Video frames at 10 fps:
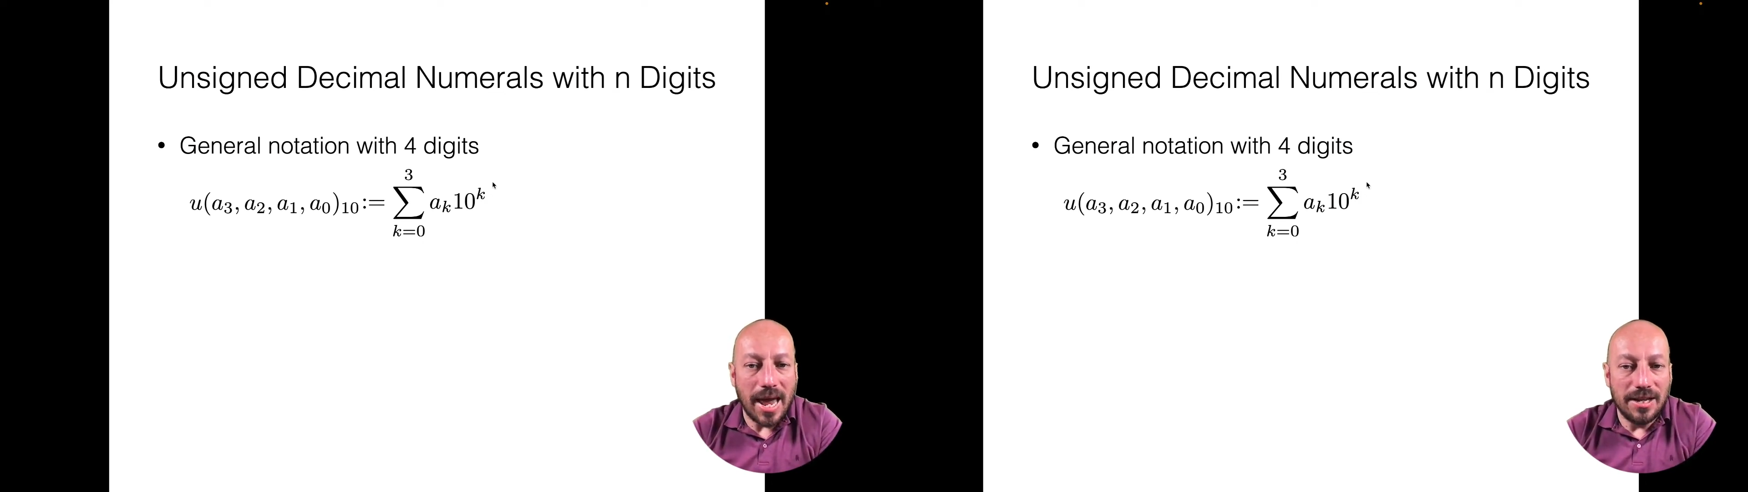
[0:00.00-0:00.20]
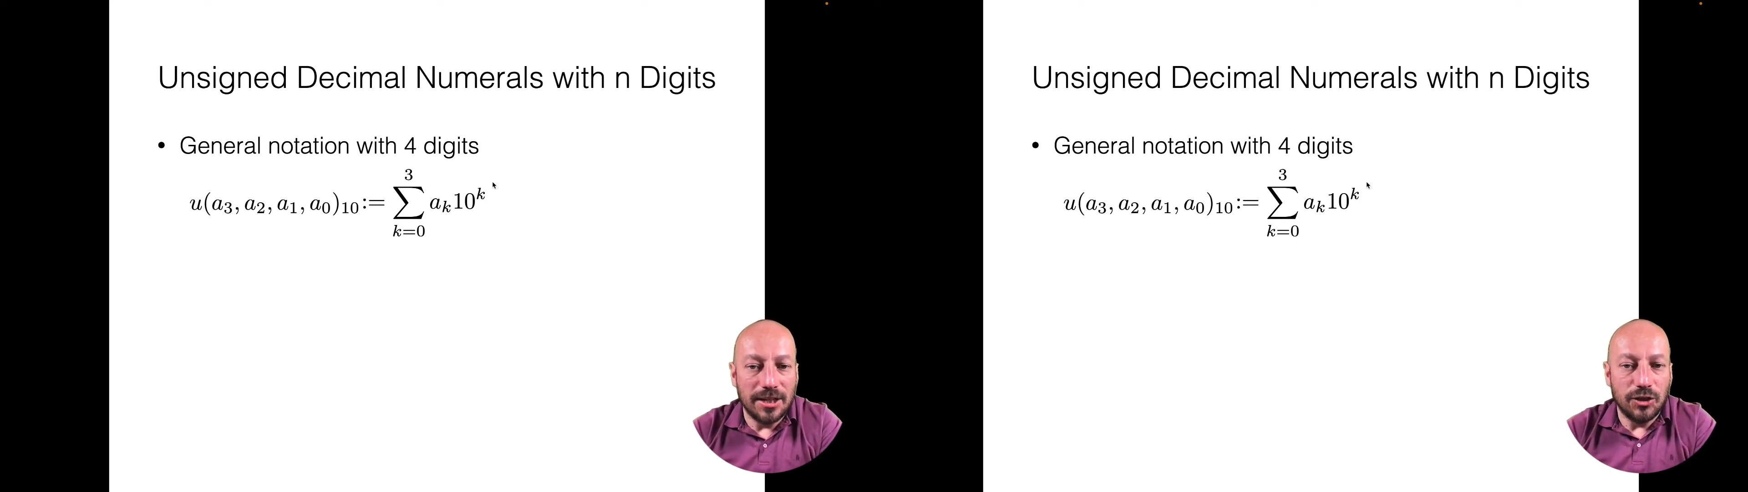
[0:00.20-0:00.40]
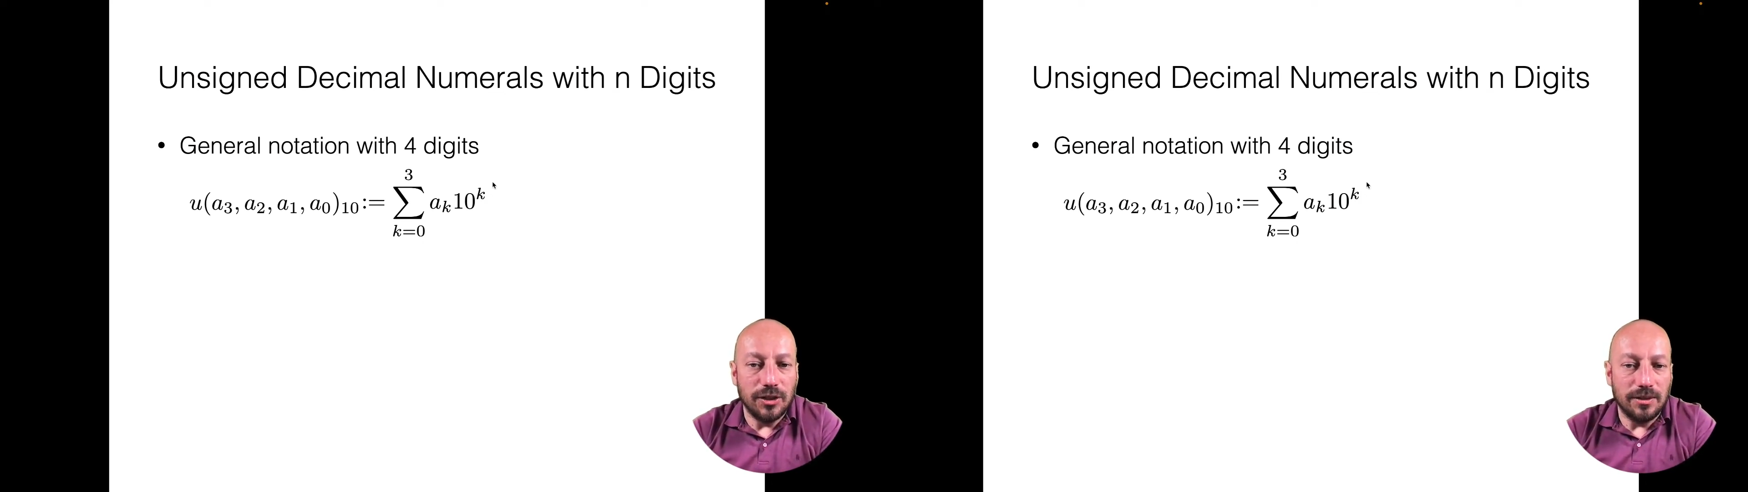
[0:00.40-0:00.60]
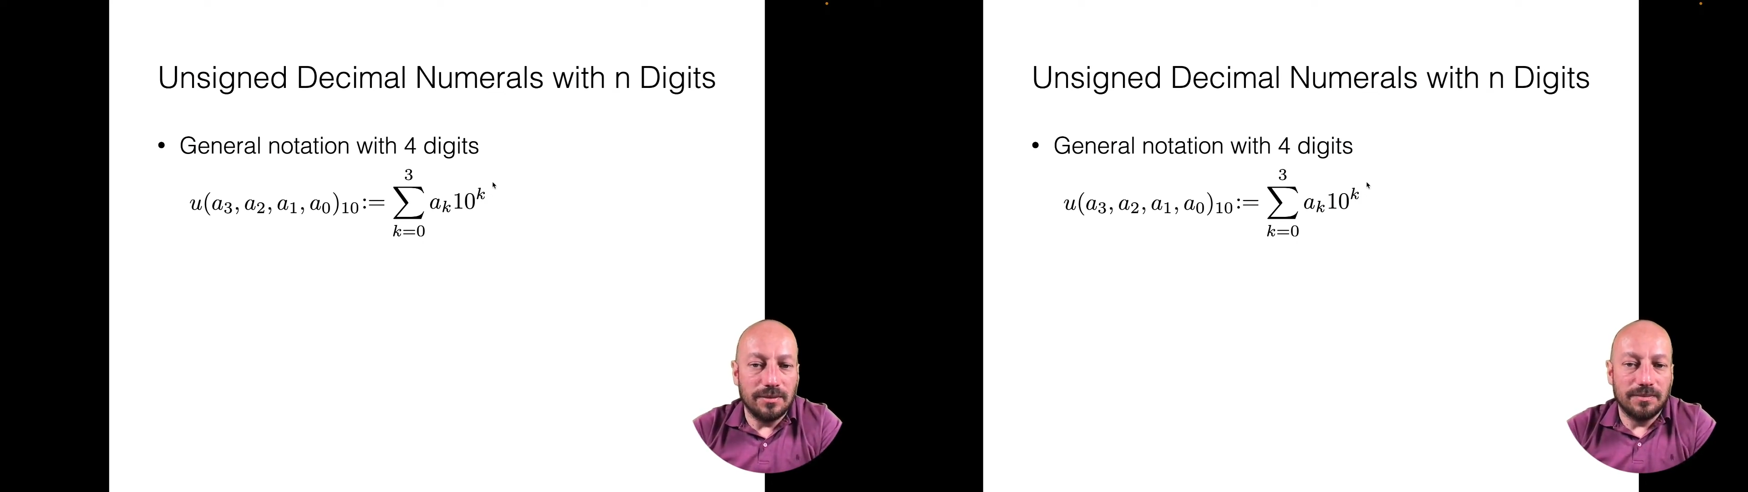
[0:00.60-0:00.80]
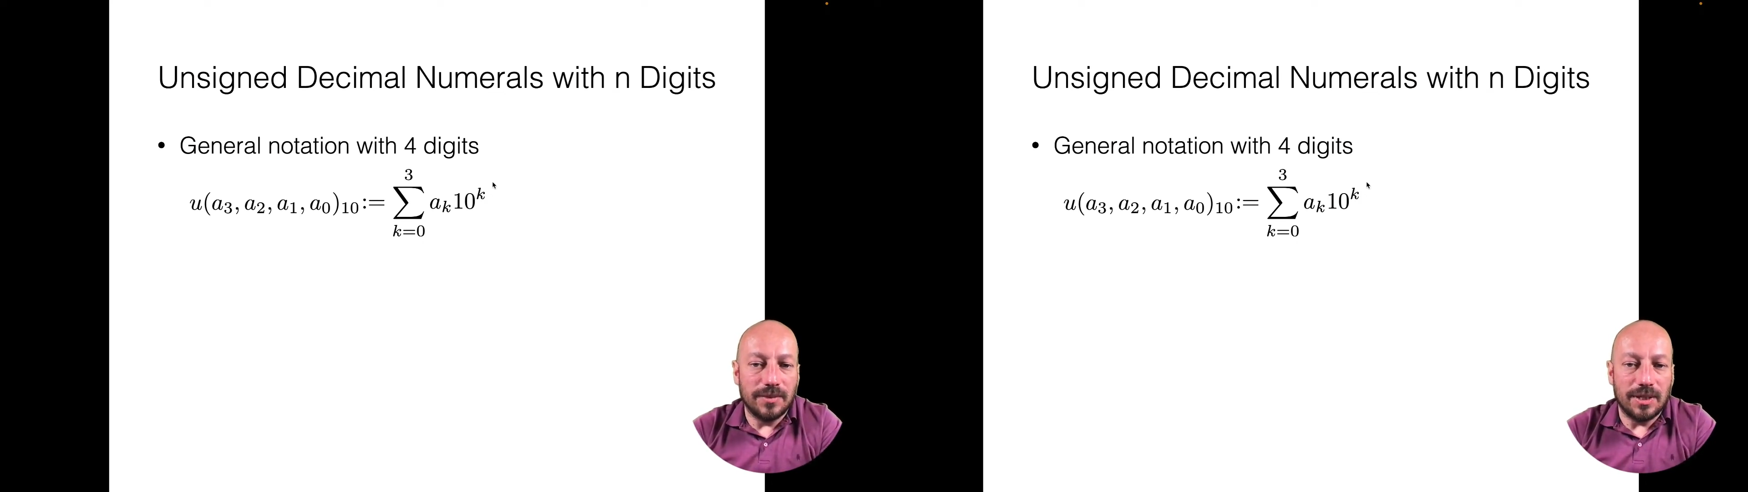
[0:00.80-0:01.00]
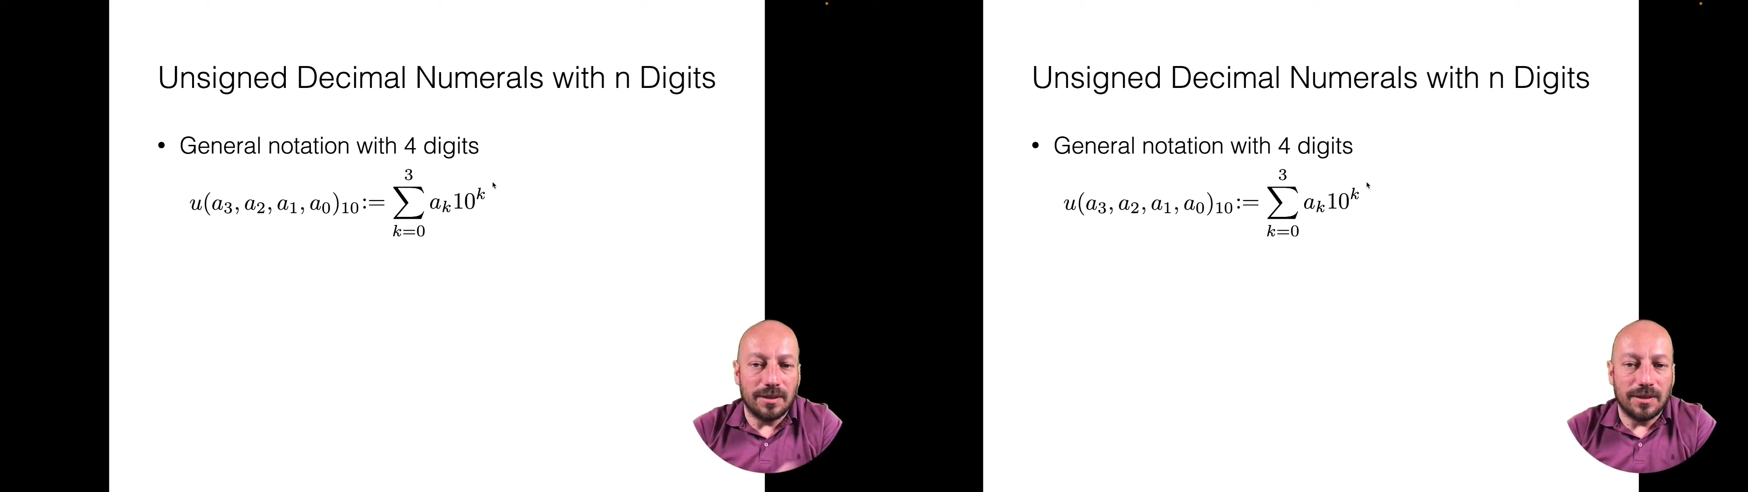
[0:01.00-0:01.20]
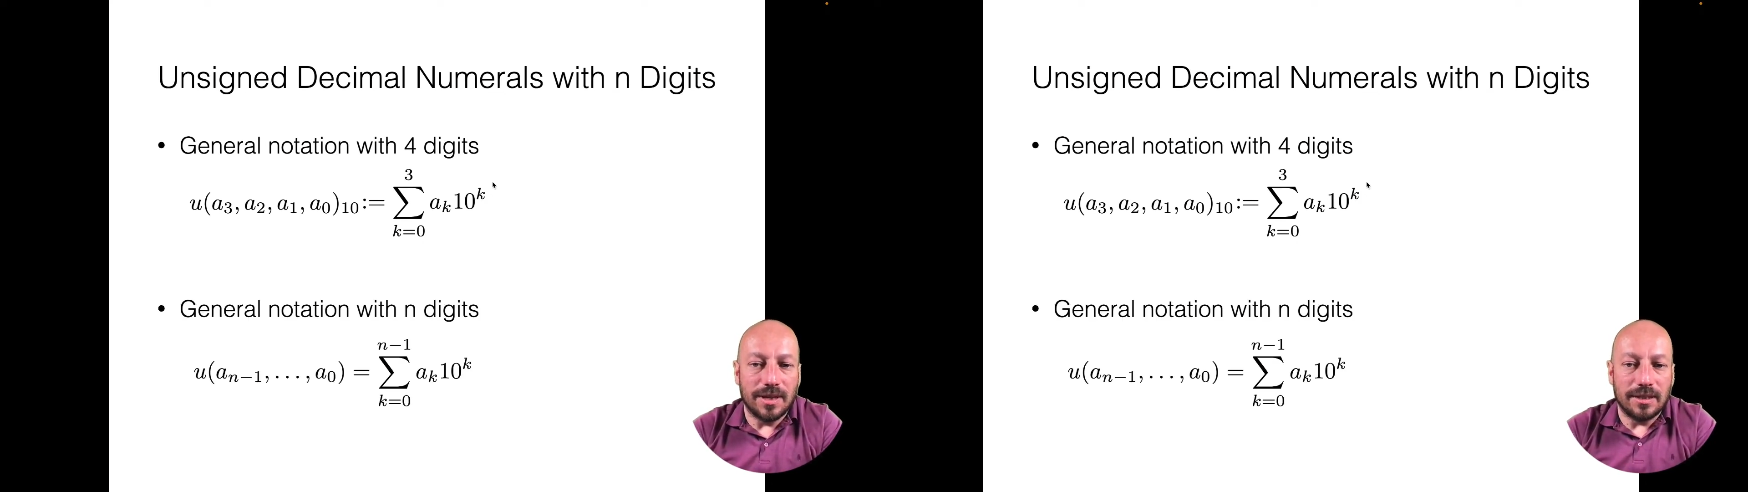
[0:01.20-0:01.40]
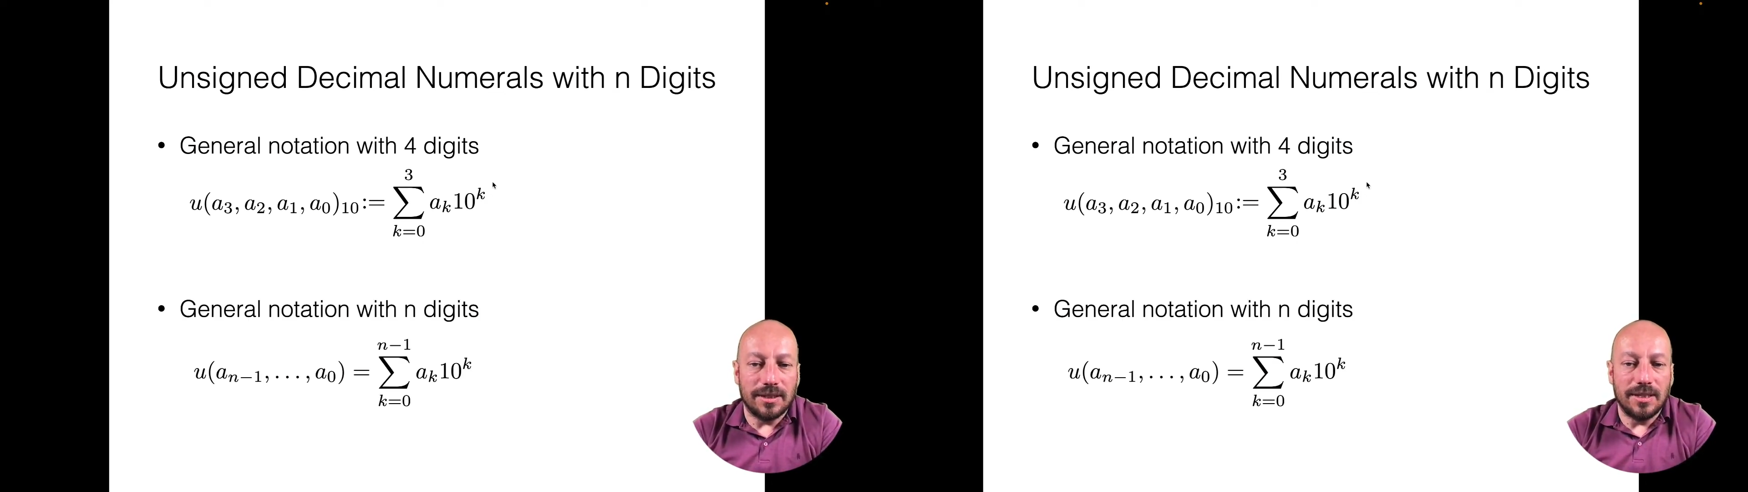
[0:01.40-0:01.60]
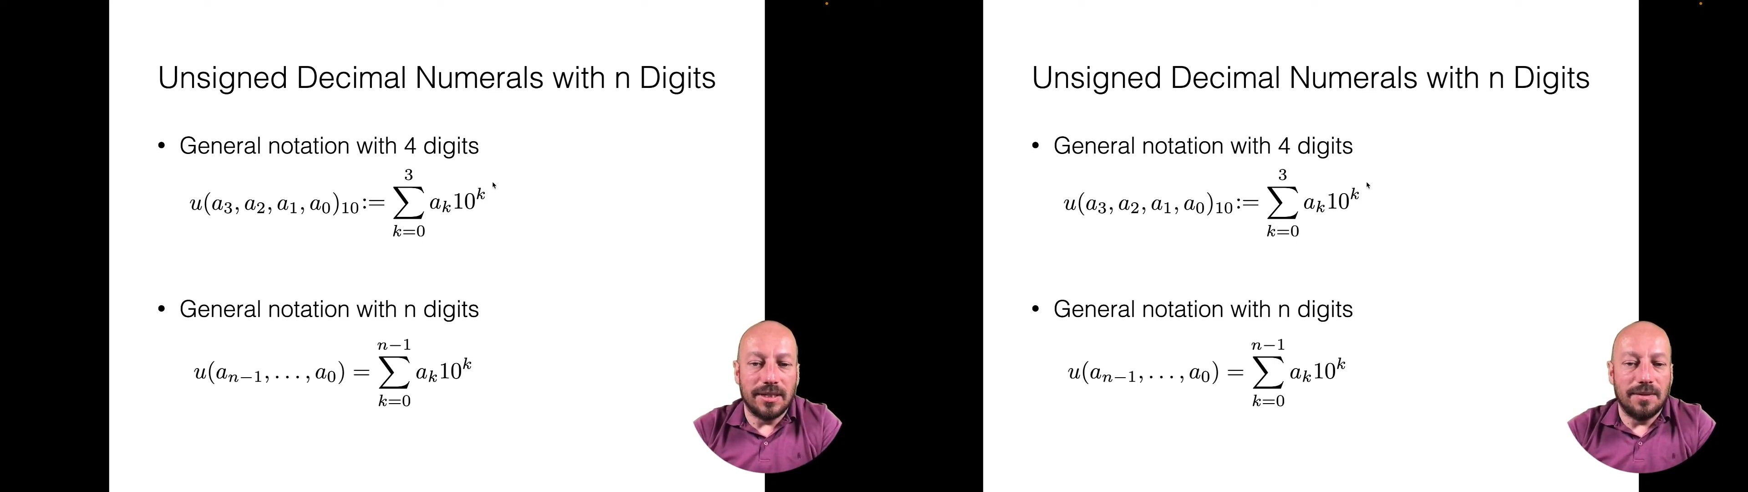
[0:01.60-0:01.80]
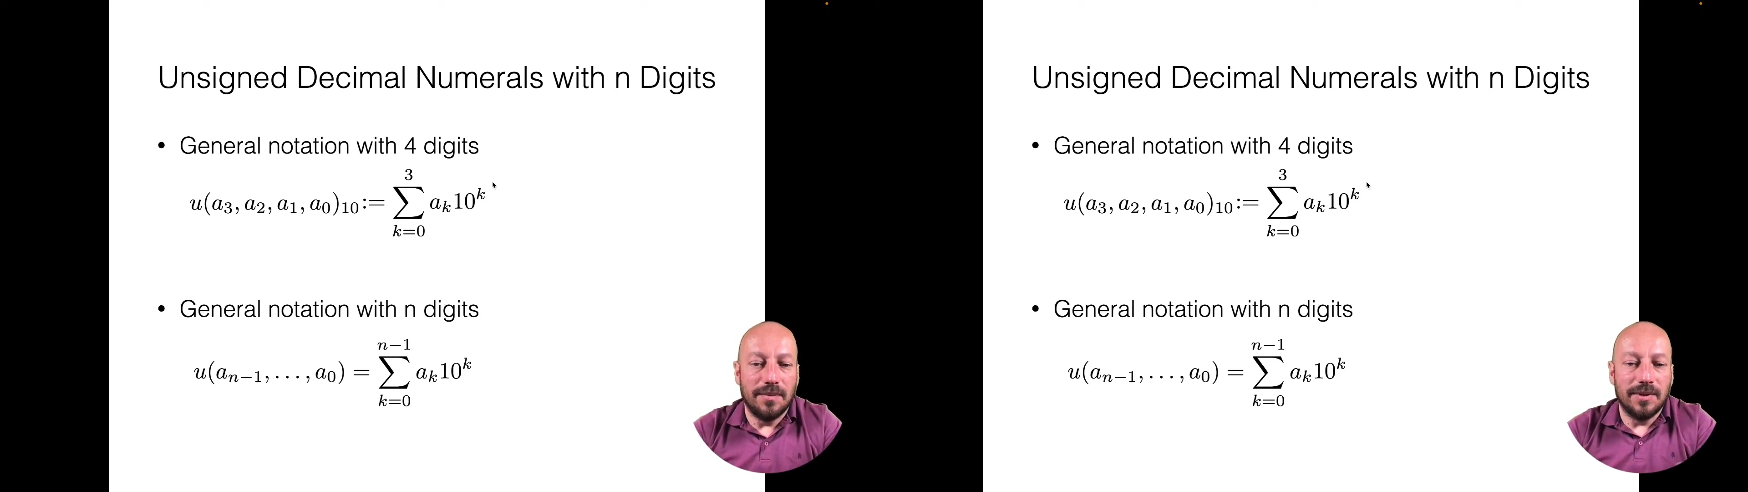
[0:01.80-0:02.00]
n digits, and that's easy.